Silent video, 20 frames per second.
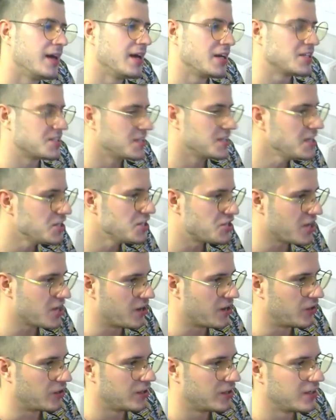Xin
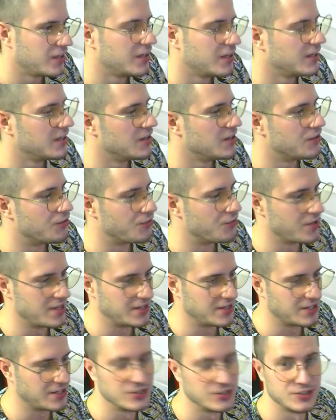Zhao,
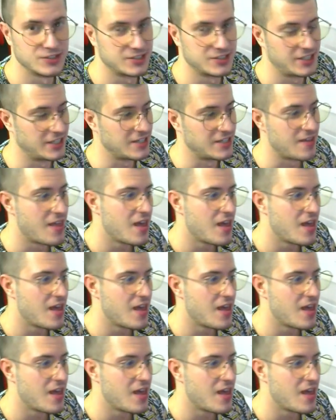really cool skin.